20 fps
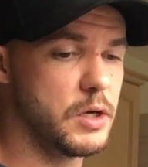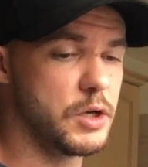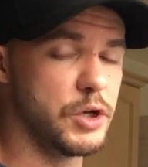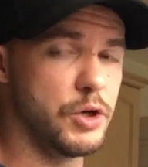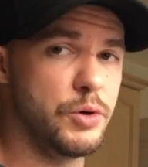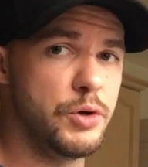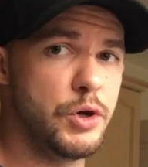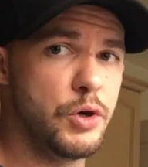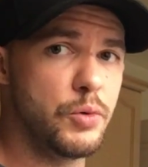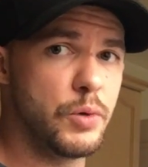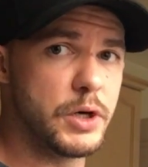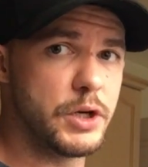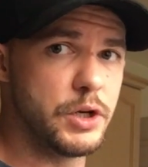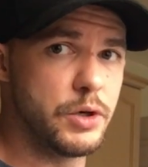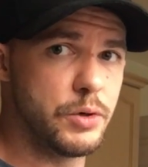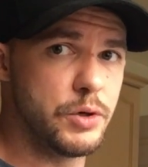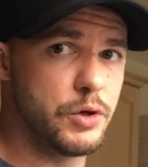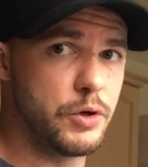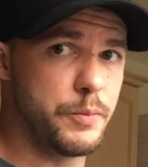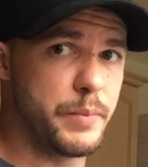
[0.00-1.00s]
You do what
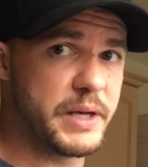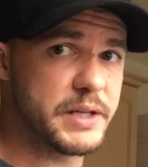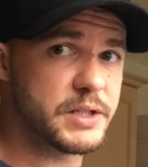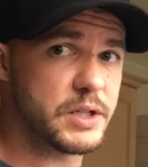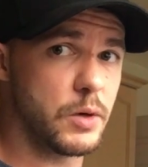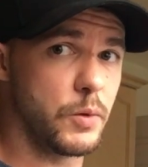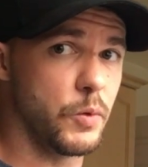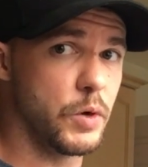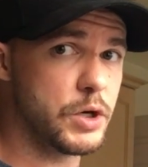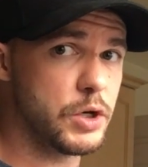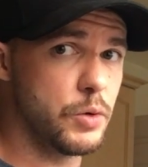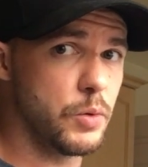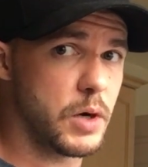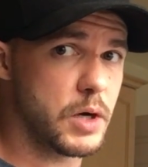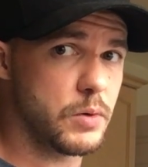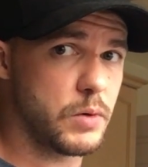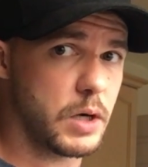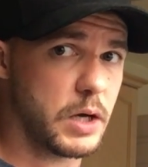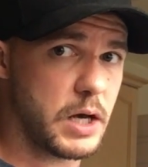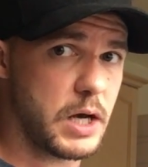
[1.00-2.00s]
you do based on what you
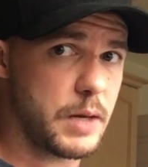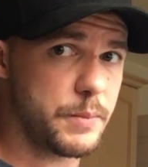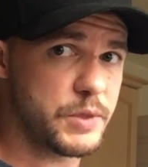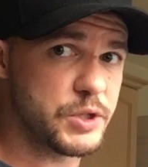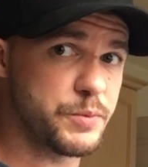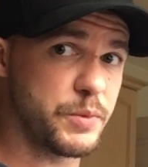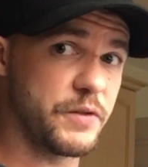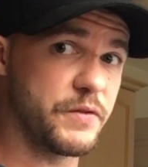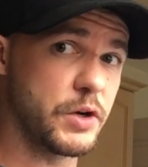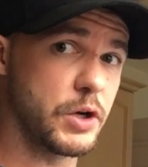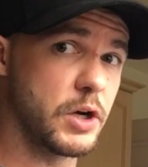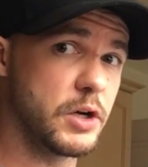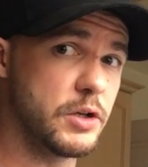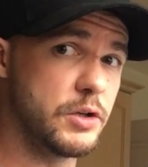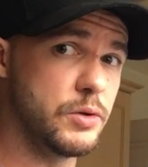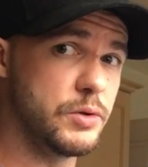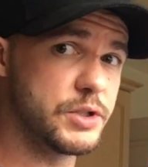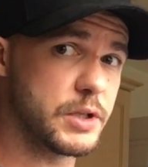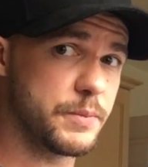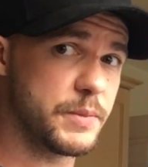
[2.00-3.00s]
want to accomplish, but if you're going
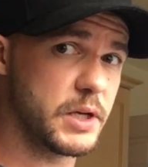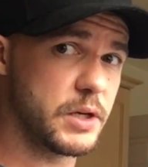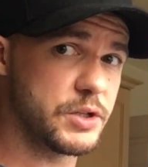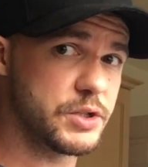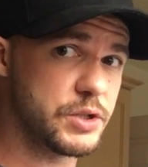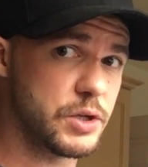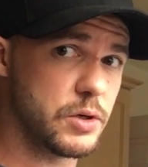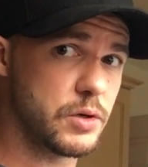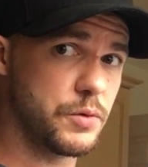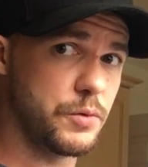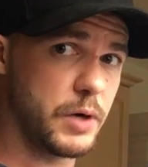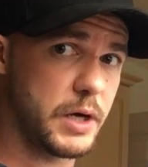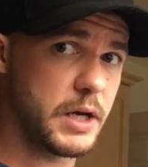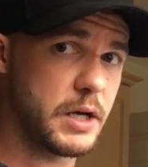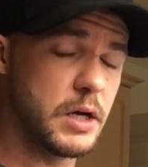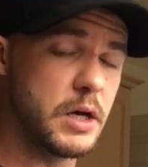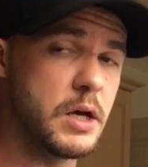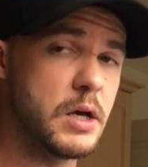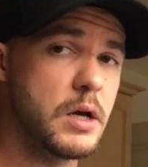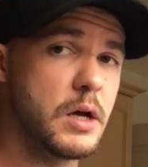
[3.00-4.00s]
to do something a certain
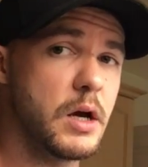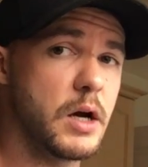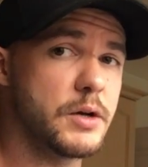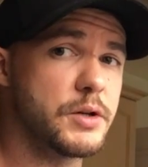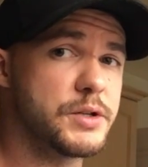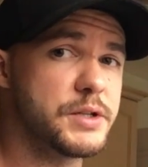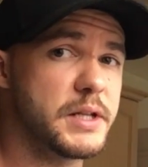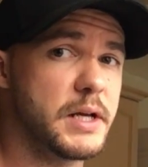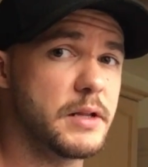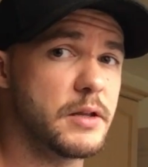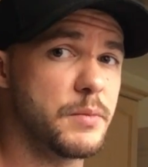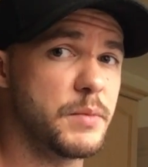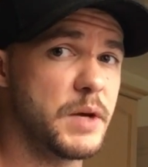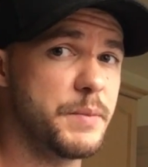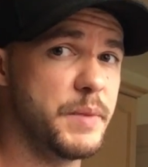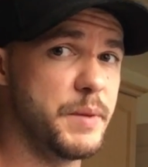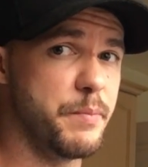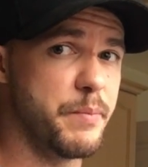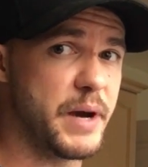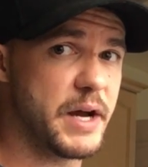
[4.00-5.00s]
way, understand there
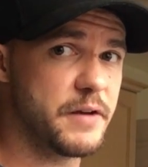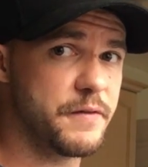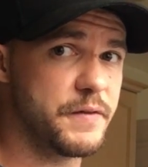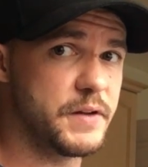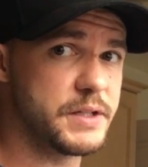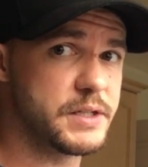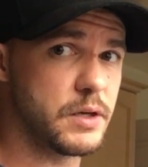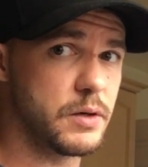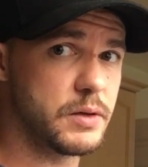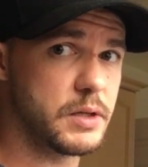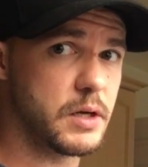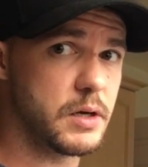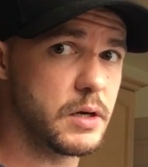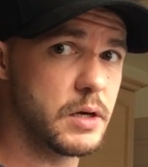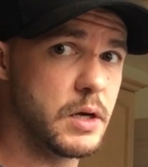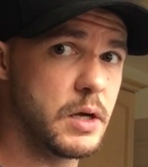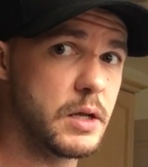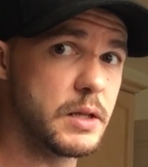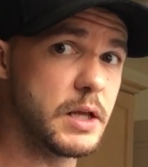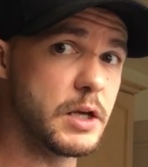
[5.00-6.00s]
might be benefits out there
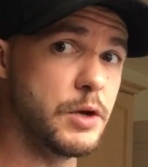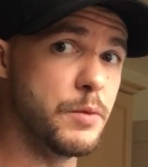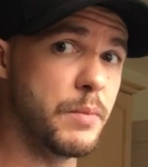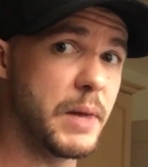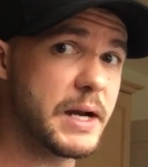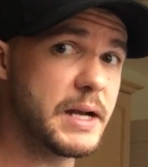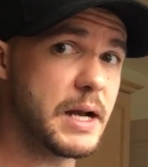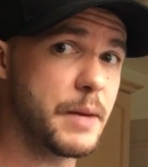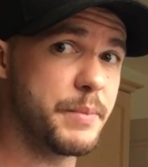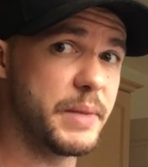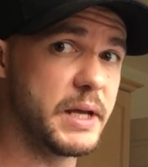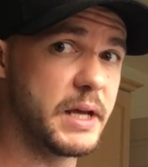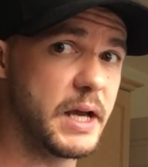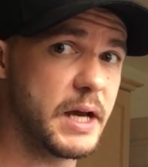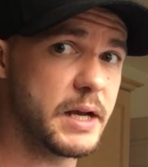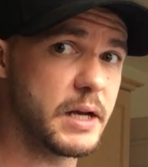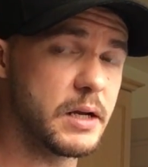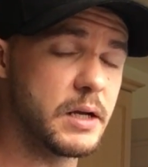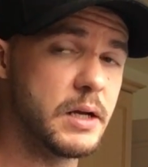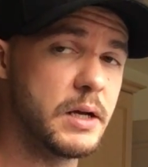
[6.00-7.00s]
that you might not be
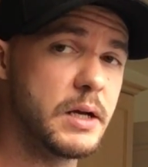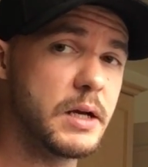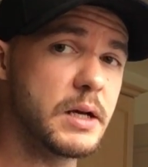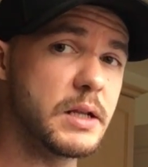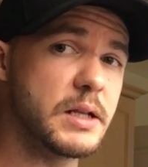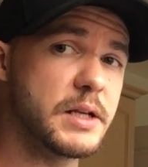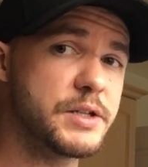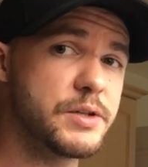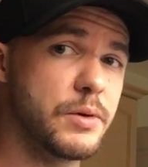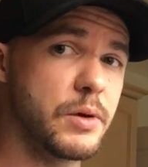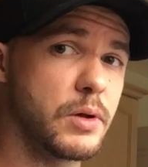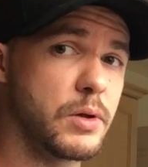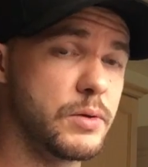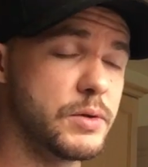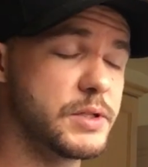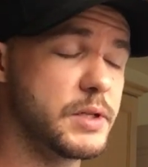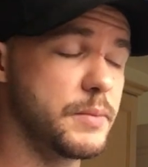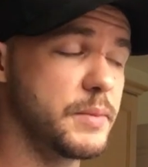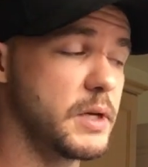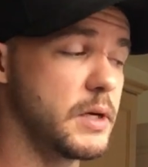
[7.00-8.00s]
getting unless you
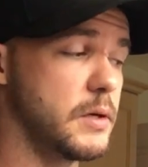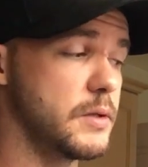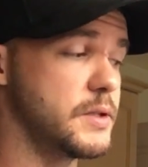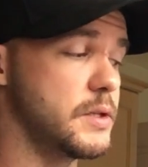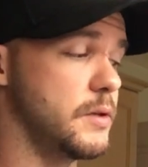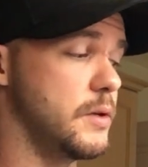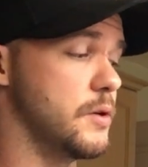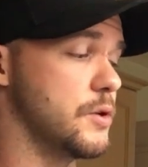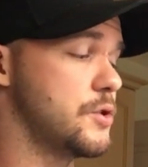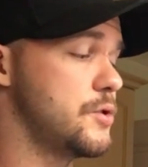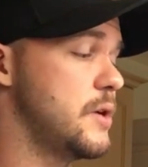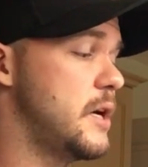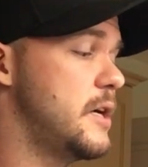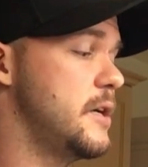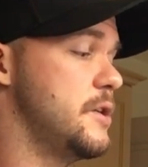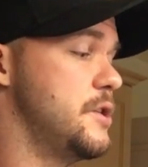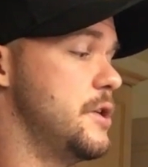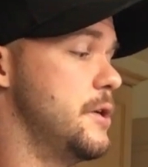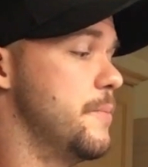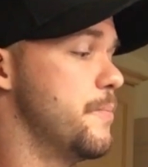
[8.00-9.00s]
include something else into your
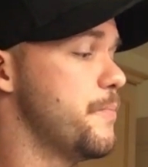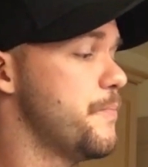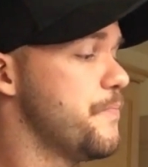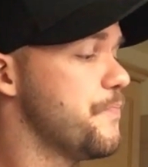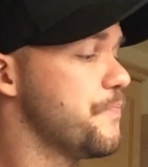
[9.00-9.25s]
strategy.